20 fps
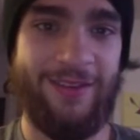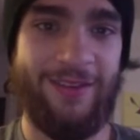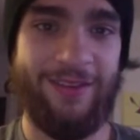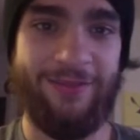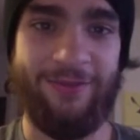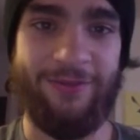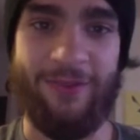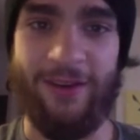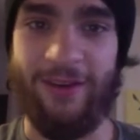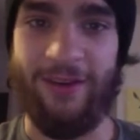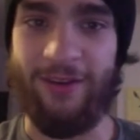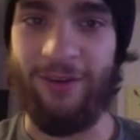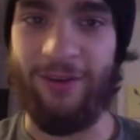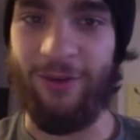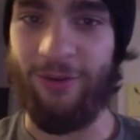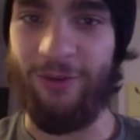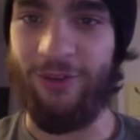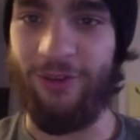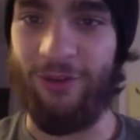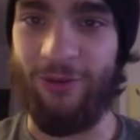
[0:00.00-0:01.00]
Fighting
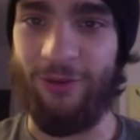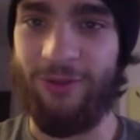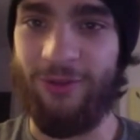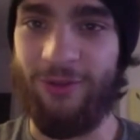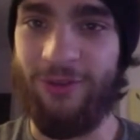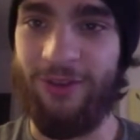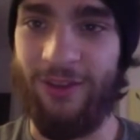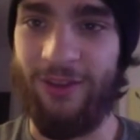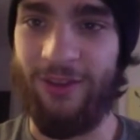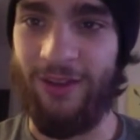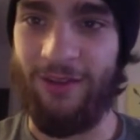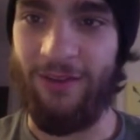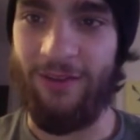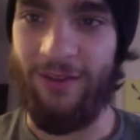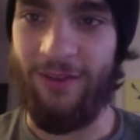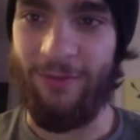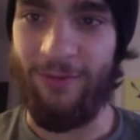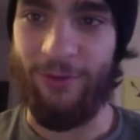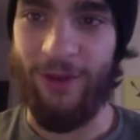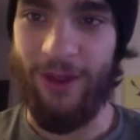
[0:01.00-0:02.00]
Dojo to get us
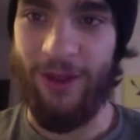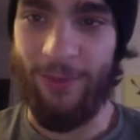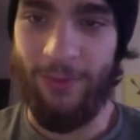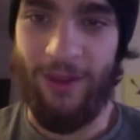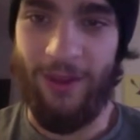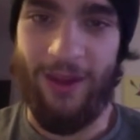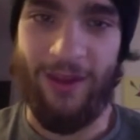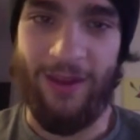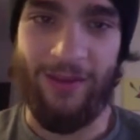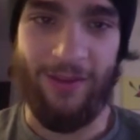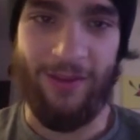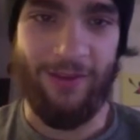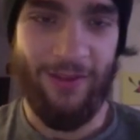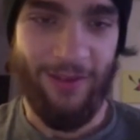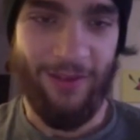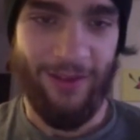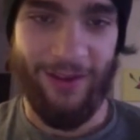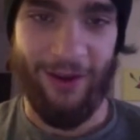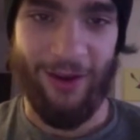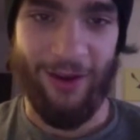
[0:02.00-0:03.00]
leveled up. And he's
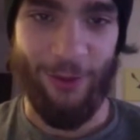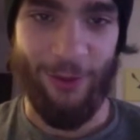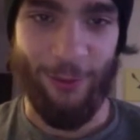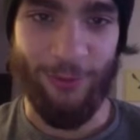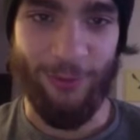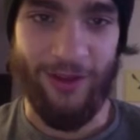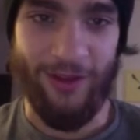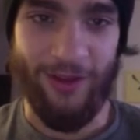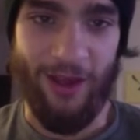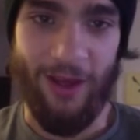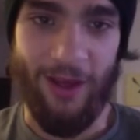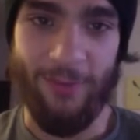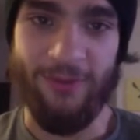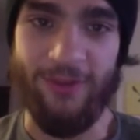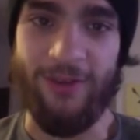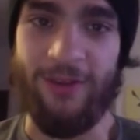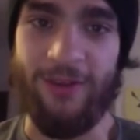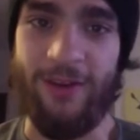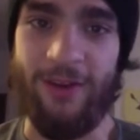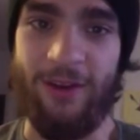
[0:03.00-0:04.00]
not like our only option,
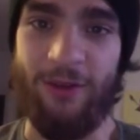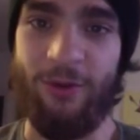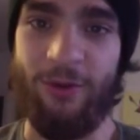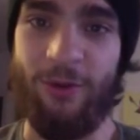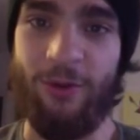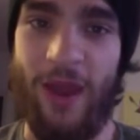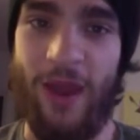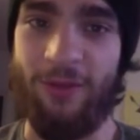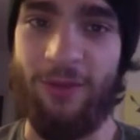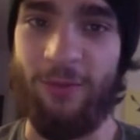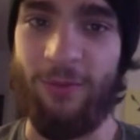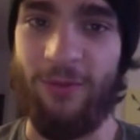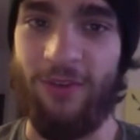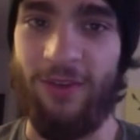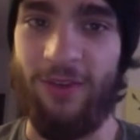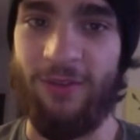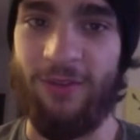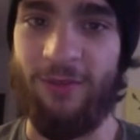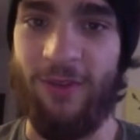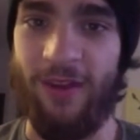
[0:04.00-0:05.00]
you know? Grass
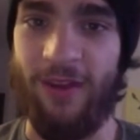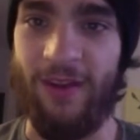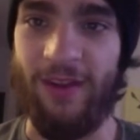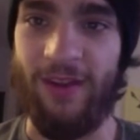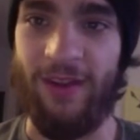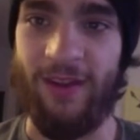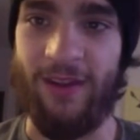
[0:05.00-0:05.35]
resist fighting.